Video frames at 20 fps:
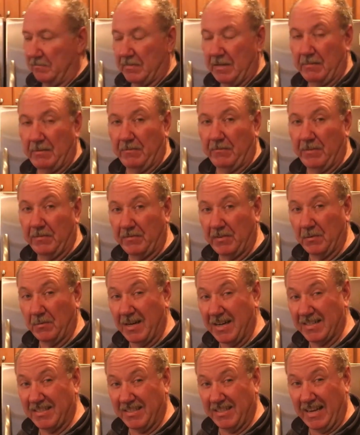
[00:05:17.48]
maybe 50
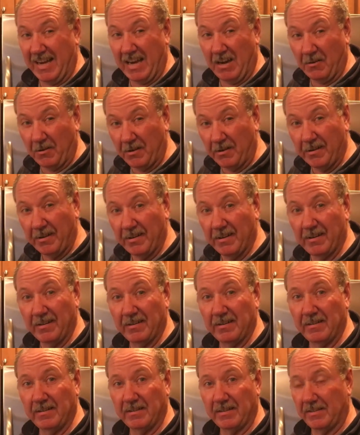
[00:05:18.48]
watts an hour.
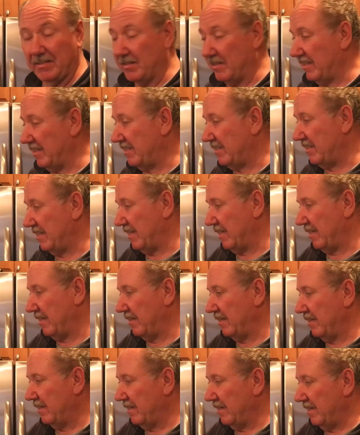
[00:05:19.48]
So this thing
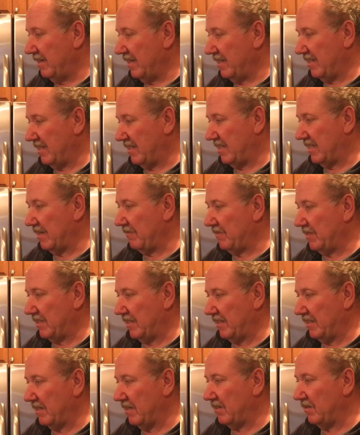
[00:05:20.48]
is a
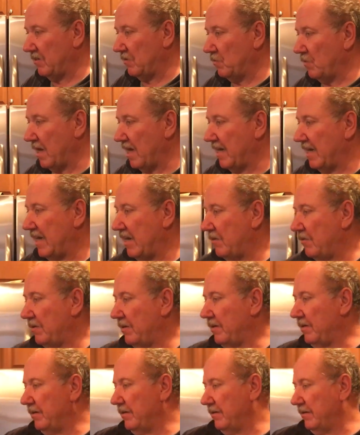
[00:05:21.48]
1700 watt
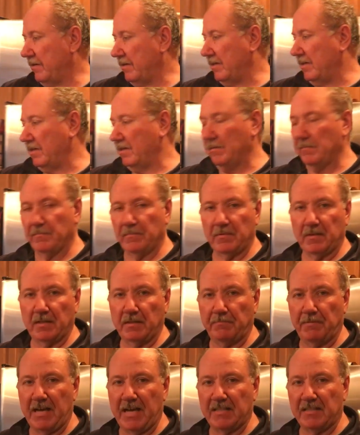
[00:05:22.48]
hour
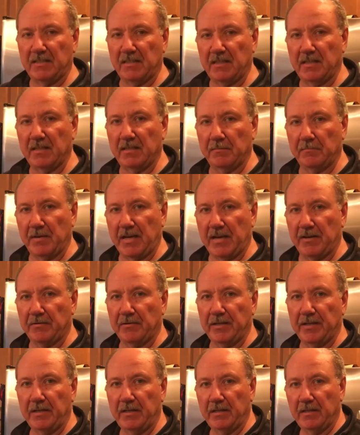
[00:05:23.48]
capacity in the
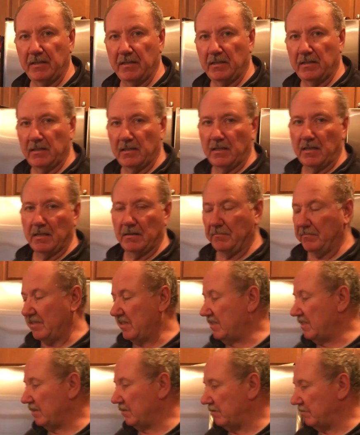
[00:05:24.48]
battery.
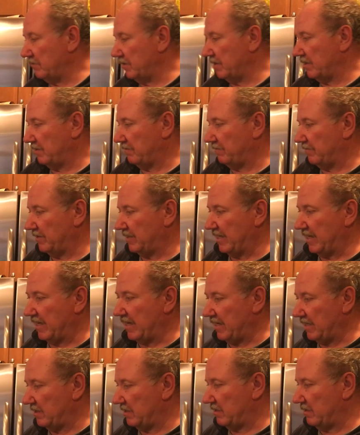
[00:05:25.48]
This thing would run it for
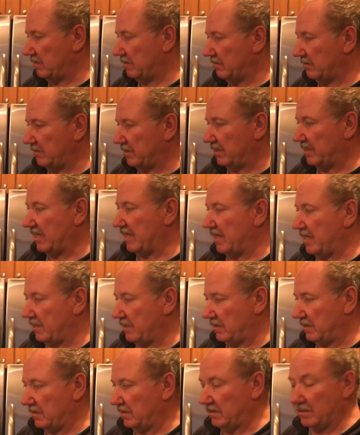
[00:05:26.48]
days,
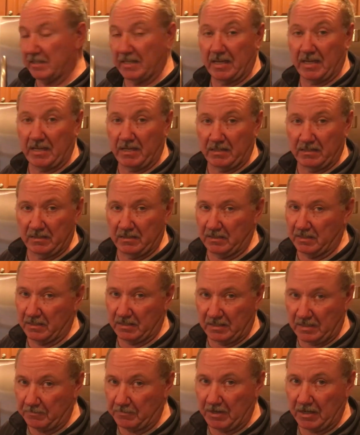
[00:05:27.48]
and
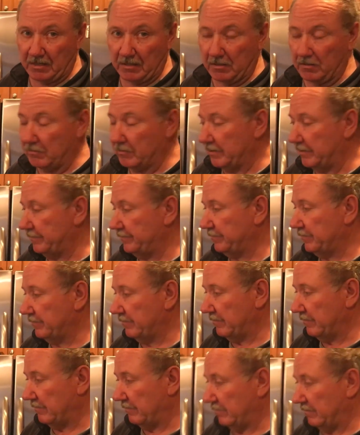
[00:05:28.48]
just keep on going.
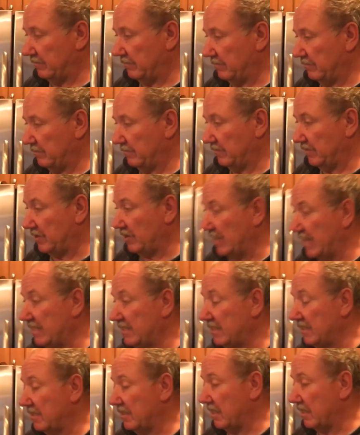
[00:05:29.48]
So
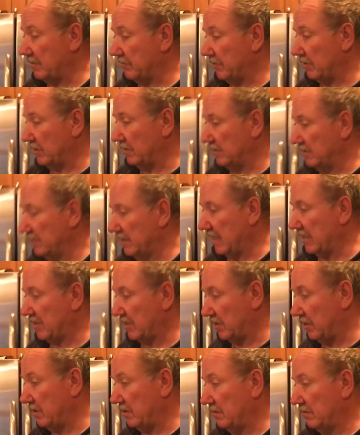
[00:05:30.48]
that's successful. That's
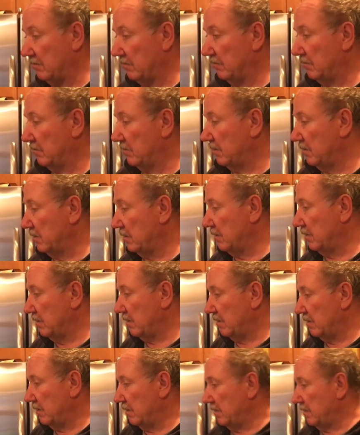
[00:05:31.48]
good.
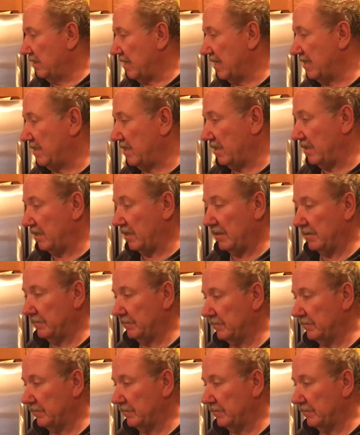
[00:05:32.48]
That's easy.